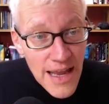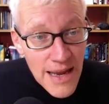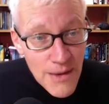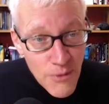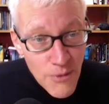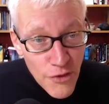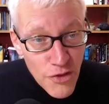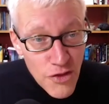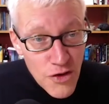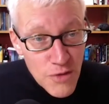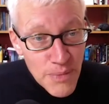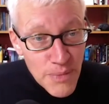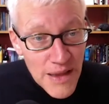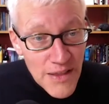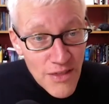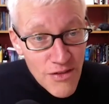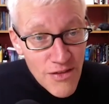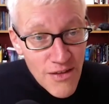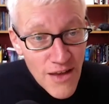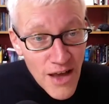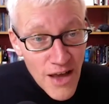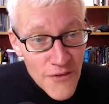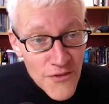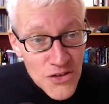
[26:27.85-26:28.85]
He wants to be a
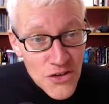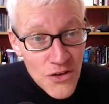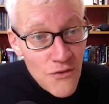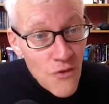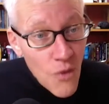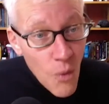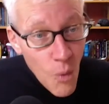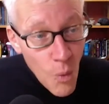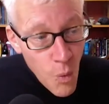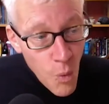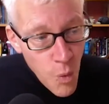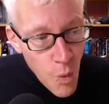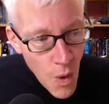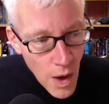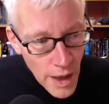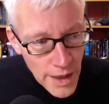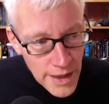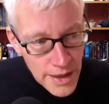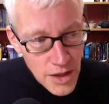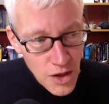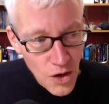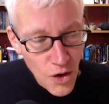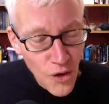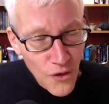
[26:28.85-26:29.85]
servant of
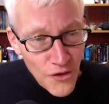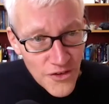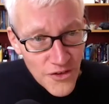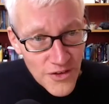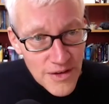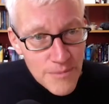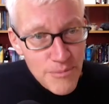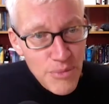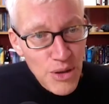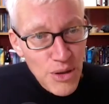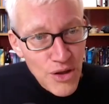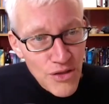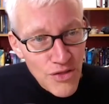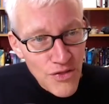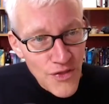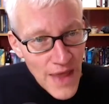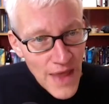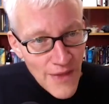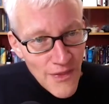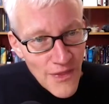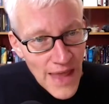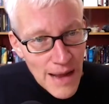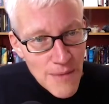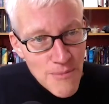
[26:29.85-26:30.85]
one God, because
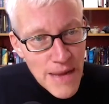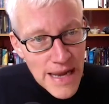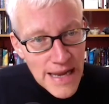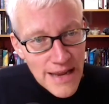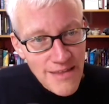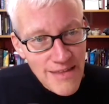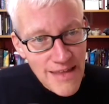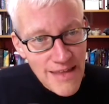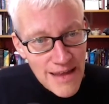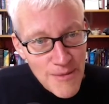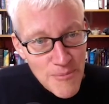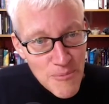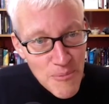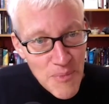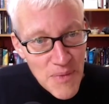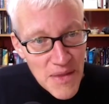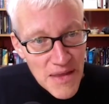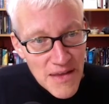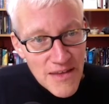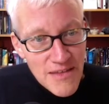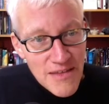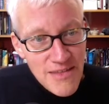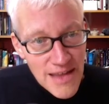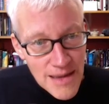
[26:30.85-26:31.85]
then that makes him
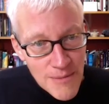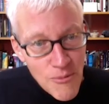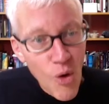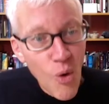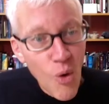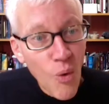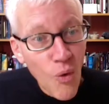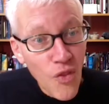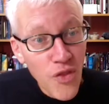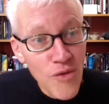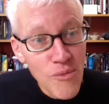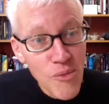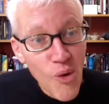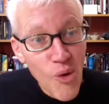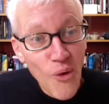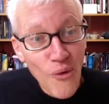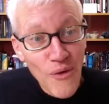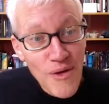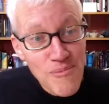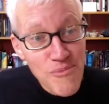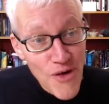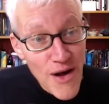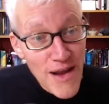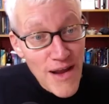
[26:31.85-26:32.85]
seem all the
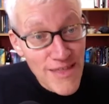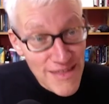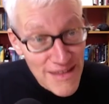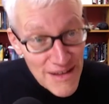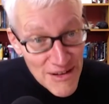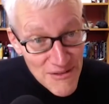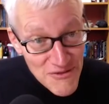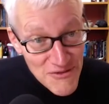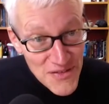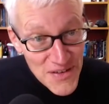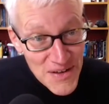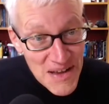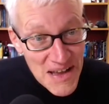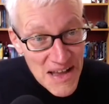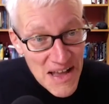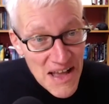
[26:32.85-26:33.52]
more impressive.